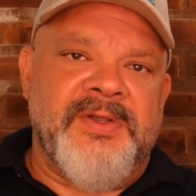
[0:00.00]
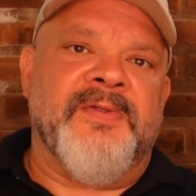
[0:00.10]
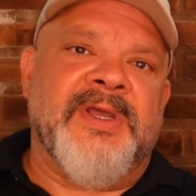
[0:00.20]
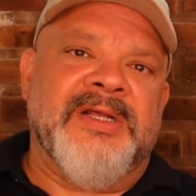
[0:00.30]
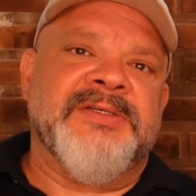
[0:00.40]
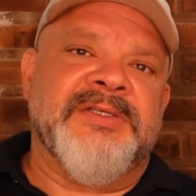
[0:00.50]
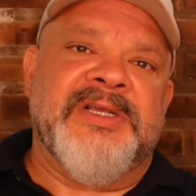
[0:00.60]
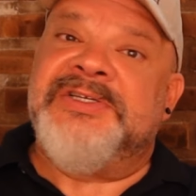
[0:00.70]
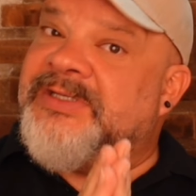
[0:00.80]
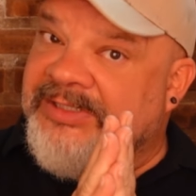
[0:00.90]
do the
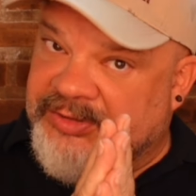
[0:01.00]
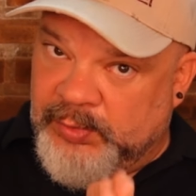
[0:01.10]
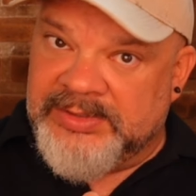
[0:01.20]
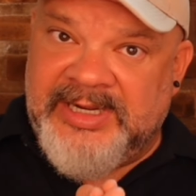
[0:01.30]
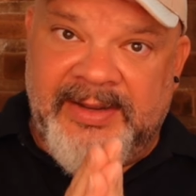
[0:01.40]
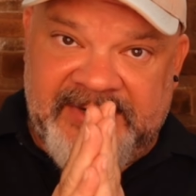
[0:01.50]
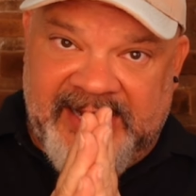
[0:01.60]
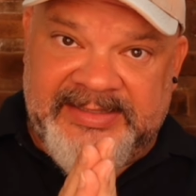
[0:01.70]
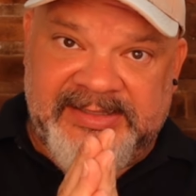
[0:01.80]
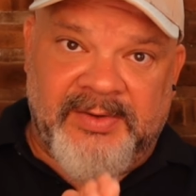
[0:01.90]
consultations is your time to
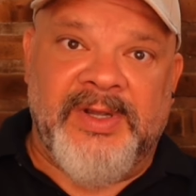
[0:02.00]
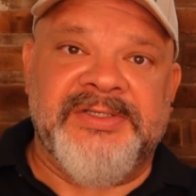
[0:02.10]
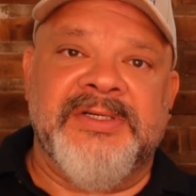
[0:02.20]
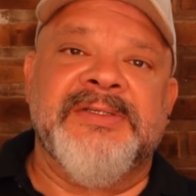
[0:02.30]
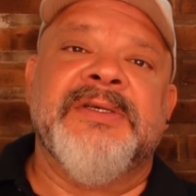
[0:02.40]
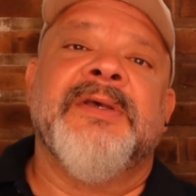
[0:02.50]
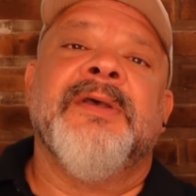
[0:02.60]
ask the questions.